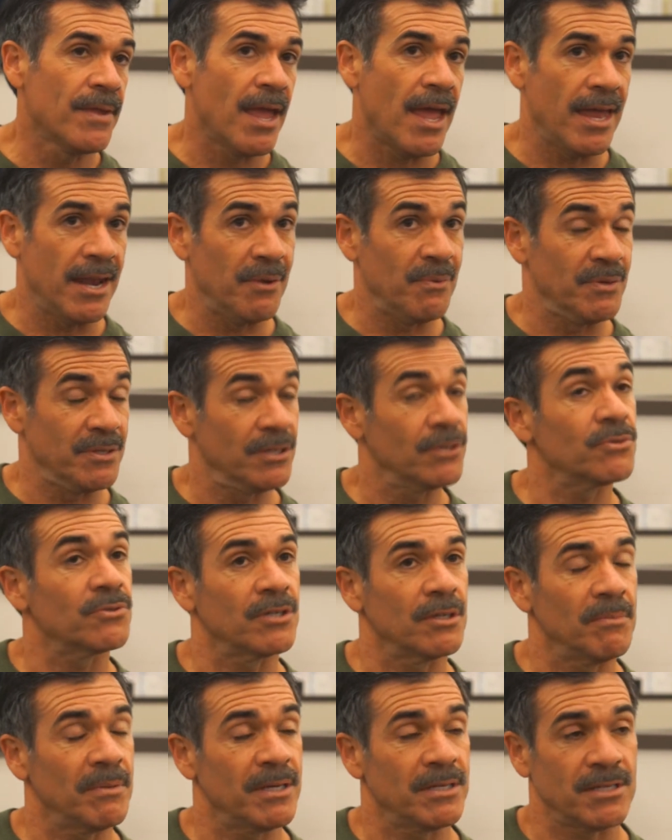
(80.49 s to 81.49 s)
And it was
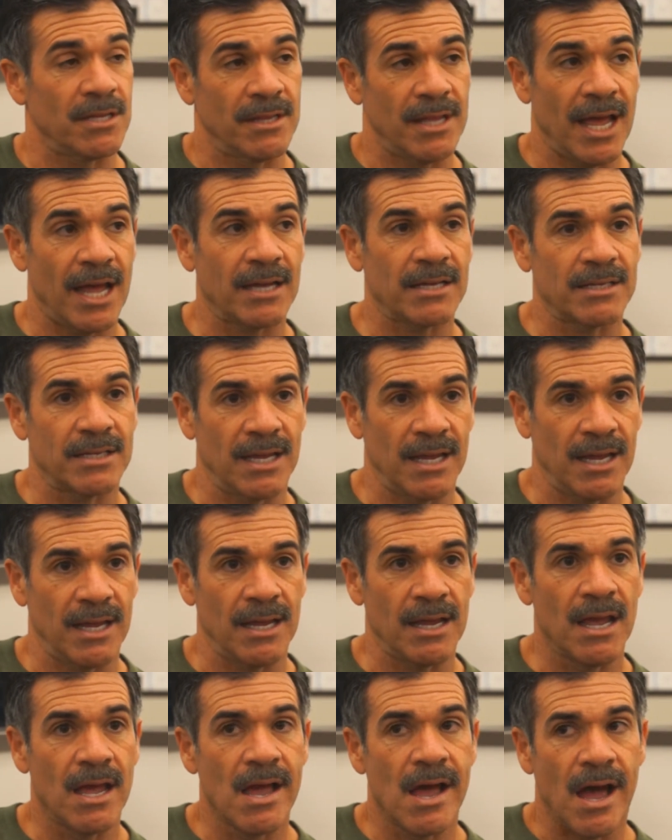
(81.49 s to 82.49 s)
interesting because on that day,